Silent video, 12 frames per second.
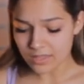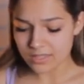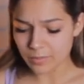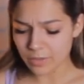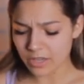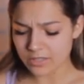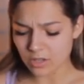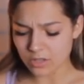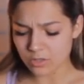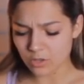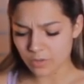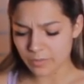Some of you guys
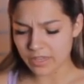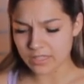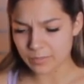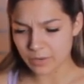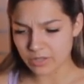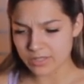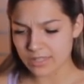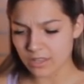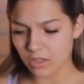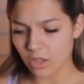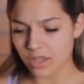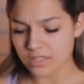also could be experiencing
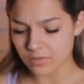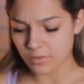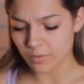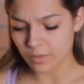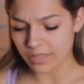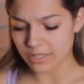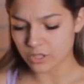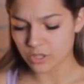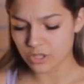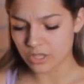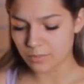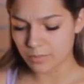a loss of a
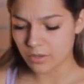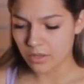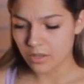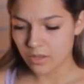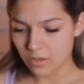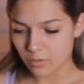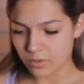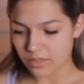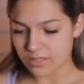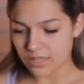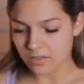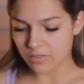relationship with
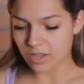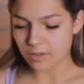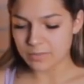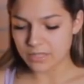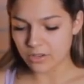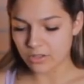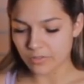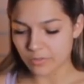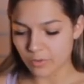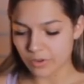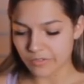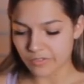the Ten of Cups here and the
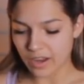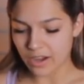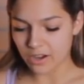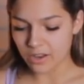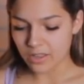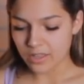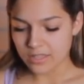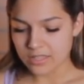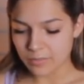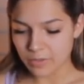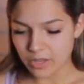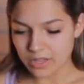Four of Fire.
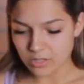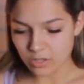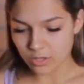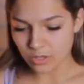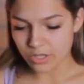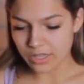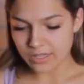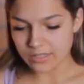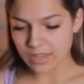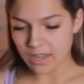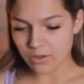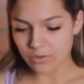Some of you guys are looking
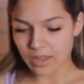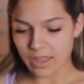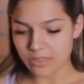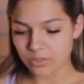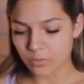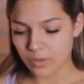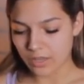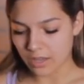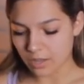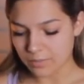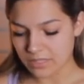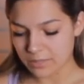down at Three
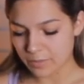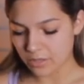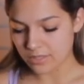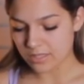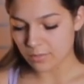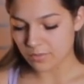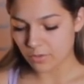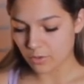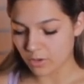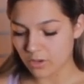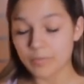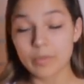Cups spilt. Some of you
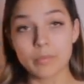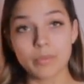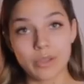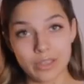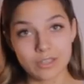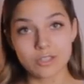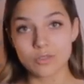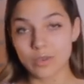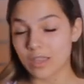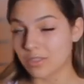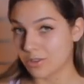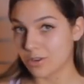could have been put into
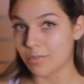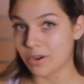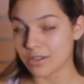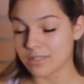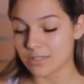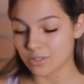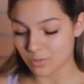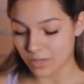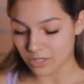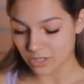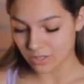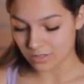a third-party
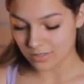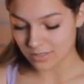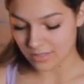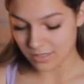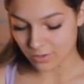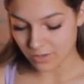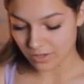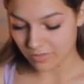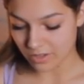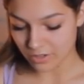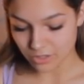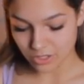situation, secretive
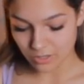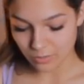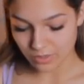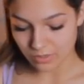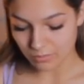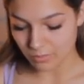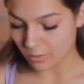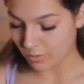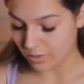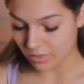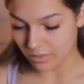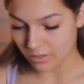energy with the
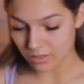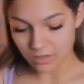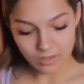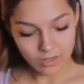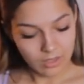Moon and the